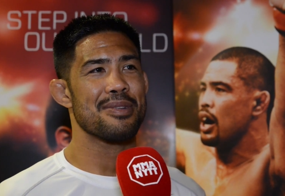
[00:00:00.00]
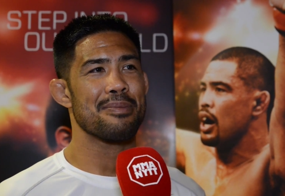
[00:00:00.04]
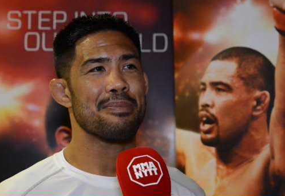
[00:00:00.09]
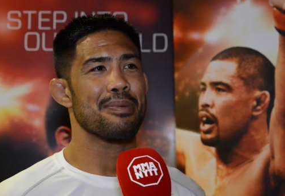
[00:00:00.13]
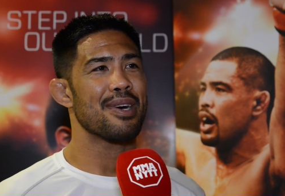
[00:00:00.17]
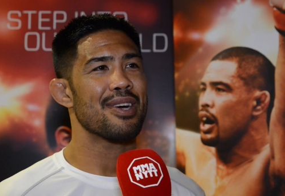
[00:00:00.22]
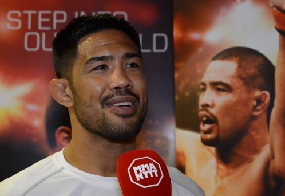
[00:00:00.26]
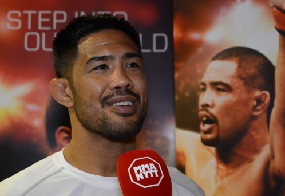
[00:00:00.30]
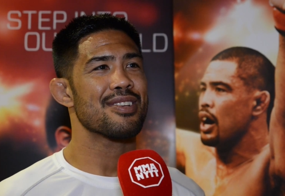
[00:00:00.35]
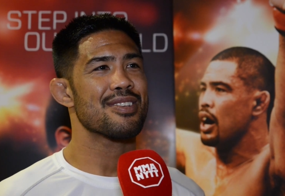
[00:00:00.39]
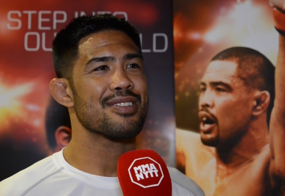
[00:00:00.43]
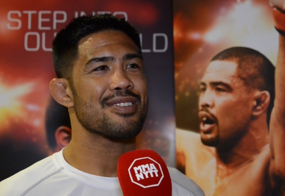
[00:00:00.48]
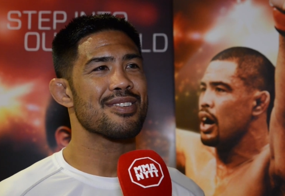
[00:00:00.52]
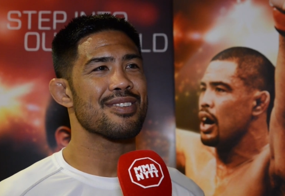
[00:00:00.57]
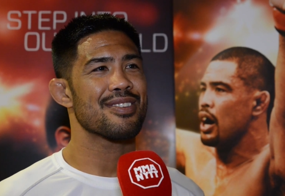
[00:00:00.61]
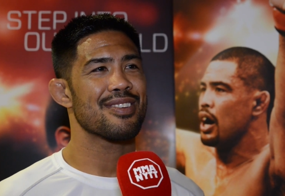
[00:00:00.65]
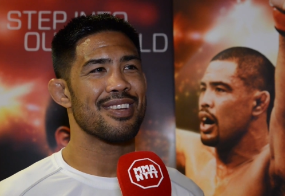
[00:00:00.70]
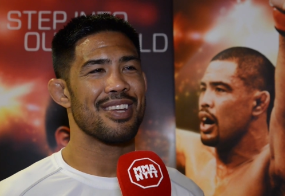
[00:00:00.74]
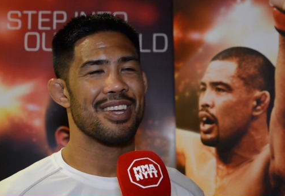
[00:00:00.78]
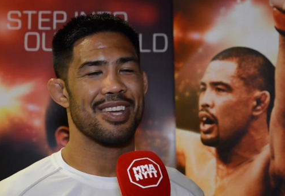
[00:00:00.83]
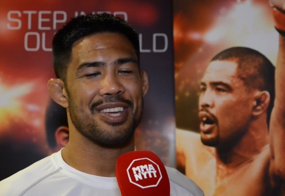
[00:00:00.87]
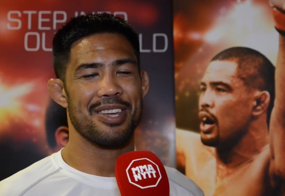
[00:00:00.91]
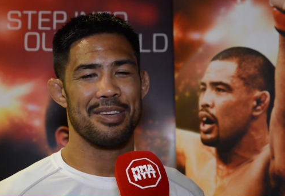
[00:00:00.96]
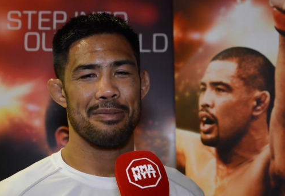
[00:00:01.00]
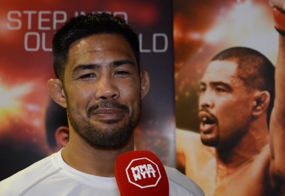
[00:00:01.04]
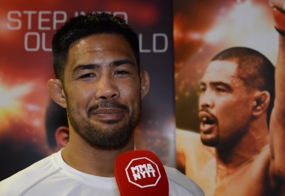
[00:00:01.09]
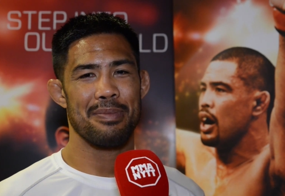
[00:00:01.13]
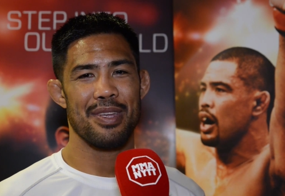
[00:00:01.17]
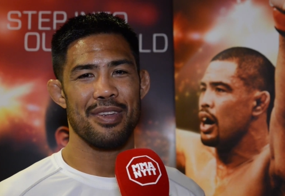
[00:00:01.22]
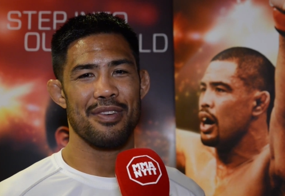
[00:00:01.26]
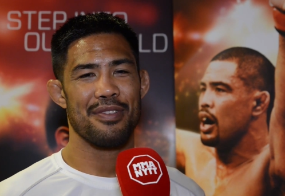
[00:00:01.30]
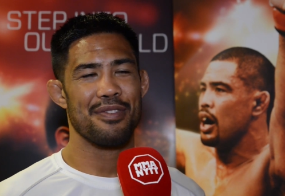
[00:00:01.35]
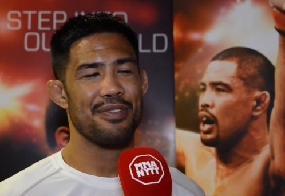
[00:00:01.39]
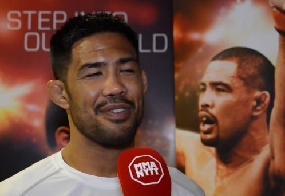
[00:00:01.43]
Speaker 1: to punch. It can
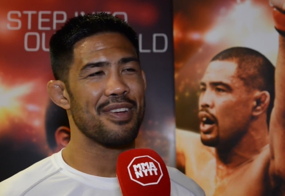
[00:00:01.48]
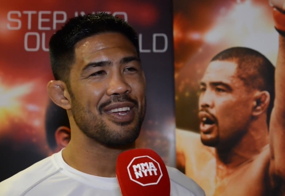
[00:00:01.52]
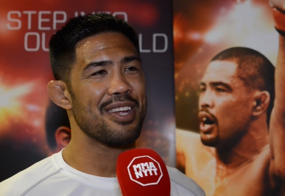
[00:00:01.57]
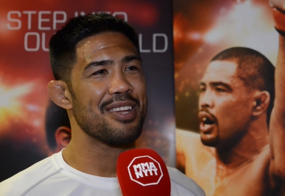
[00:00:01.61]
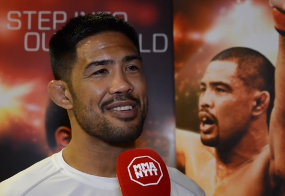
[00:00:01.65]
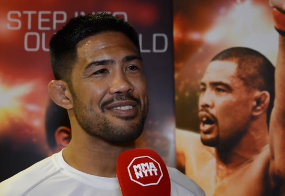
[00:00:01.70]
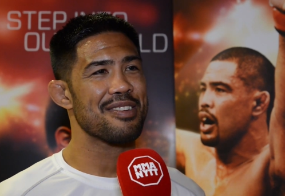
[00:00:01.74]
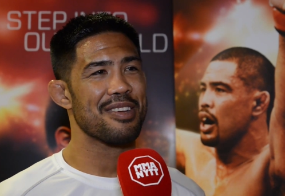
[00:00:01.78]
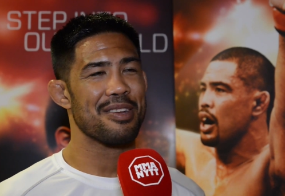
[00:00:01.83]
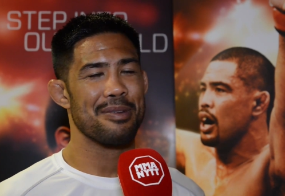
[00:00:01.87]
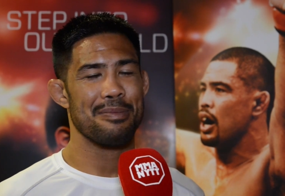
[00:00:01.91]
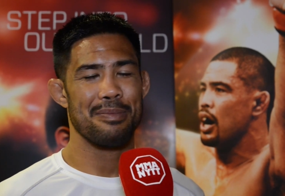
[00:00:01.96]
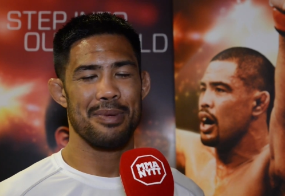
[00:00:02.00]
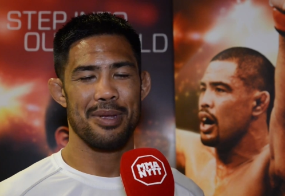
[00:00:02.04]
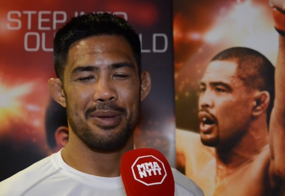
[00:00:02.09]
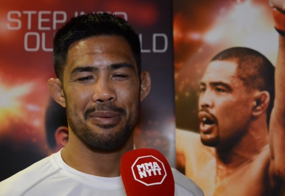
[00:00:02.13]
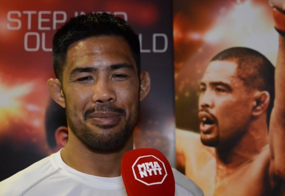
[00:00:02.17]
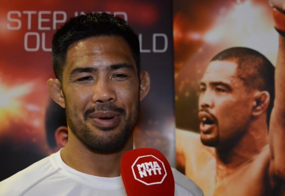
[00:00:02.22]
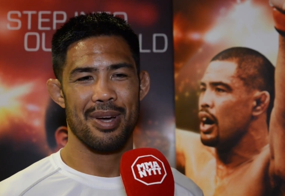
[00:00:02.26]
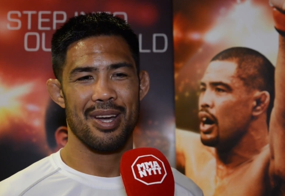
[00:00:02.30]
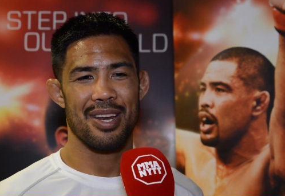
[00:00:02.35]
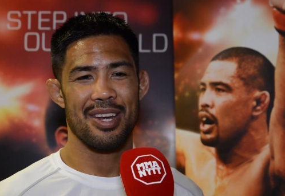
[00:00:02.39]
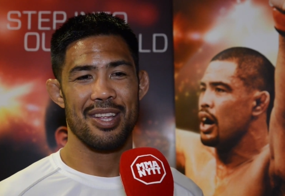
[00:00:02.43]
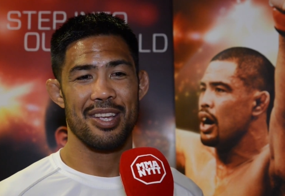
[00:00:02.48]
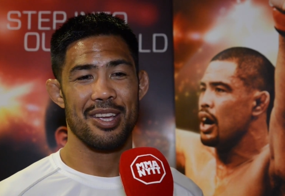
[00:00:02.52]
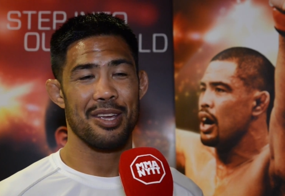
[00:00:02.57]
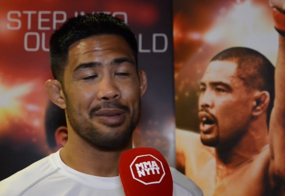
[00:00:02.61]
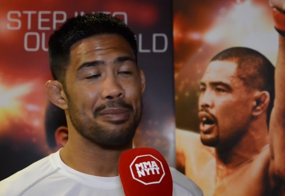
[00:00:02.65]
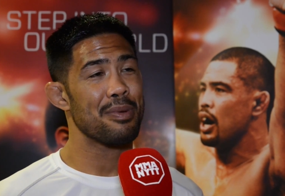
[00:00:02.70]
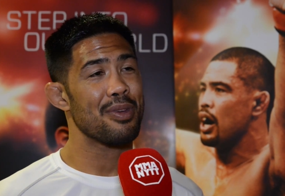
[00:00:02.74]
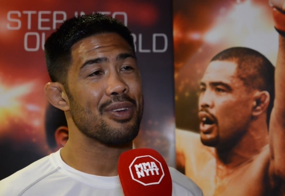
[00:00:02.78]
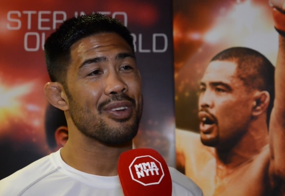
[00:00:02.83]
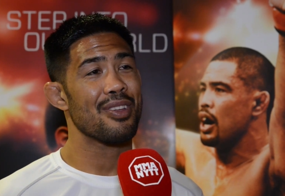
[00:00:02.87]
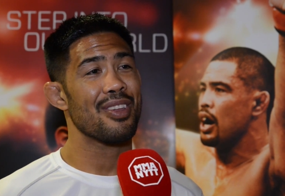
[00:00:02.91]
be your face, it could be your body, it
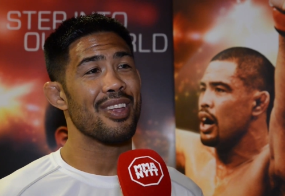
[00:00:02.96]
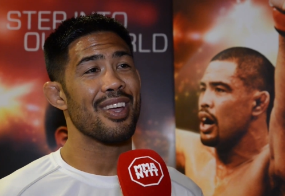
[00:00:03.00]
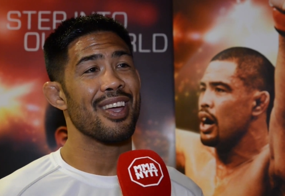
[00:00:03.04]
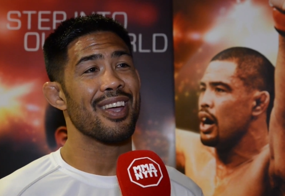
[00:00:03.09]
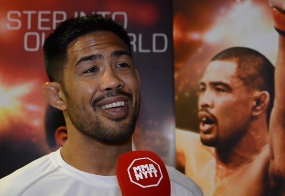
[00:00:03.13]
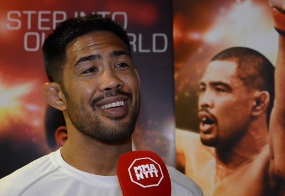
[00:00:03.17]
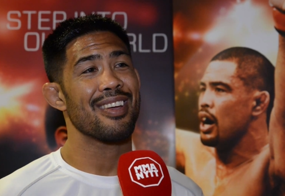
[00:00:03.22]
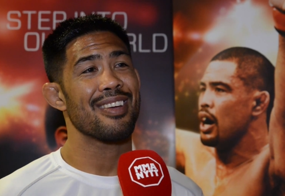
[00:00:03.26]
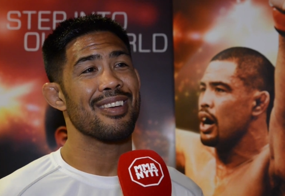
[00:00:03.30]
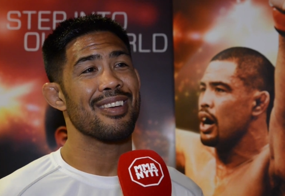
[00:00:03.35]
could be your leg,